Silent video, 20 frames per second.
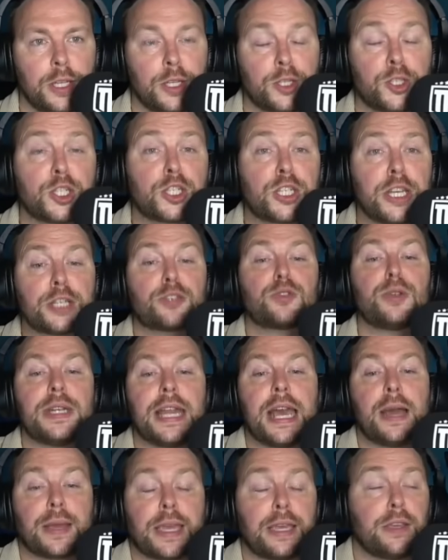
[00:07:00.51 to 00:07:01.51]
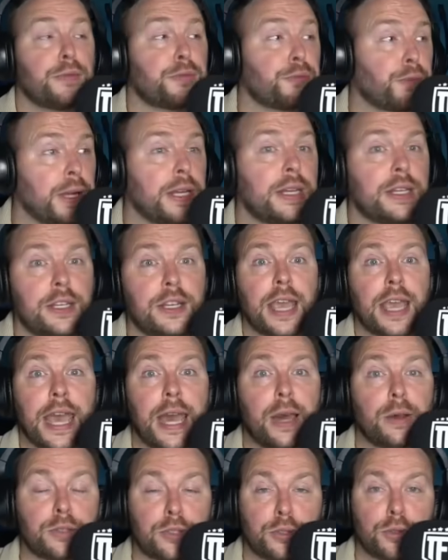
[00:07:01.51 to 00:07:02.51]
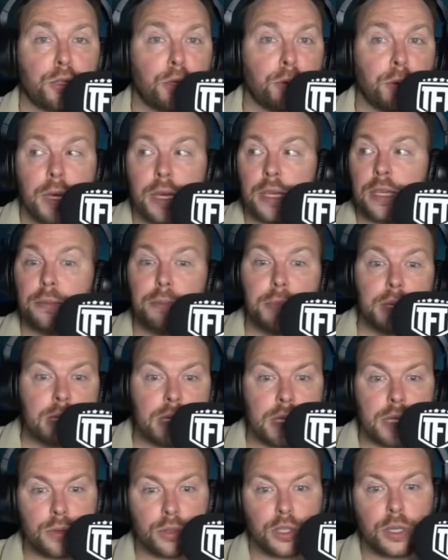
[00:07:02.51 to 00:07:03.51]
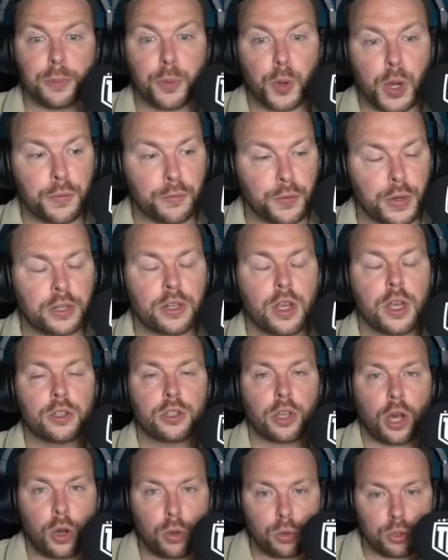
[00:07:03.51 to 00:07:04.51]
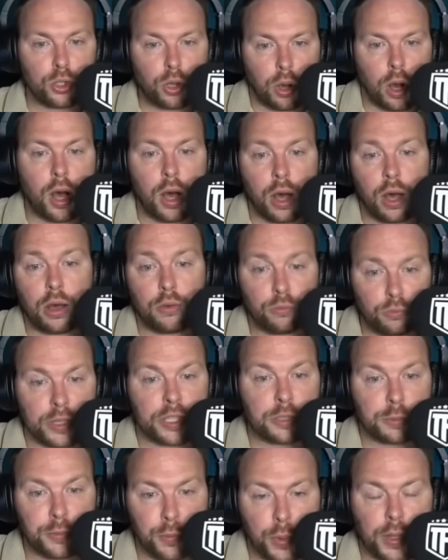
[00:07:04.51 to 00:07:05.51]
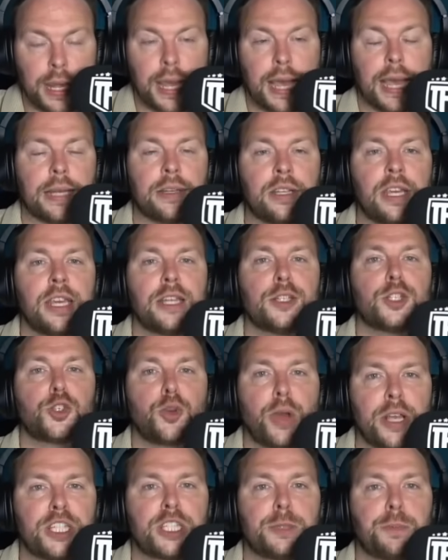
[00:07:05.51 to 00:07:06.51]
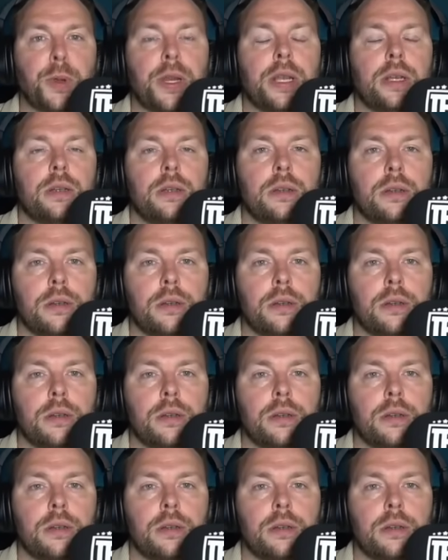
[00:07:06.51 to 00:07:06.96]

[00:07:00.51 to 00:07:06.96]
Just literally now, get your friend house or your, your missus or your boyfriend to hold your uh, uh, wrist with one hand, try and sprint.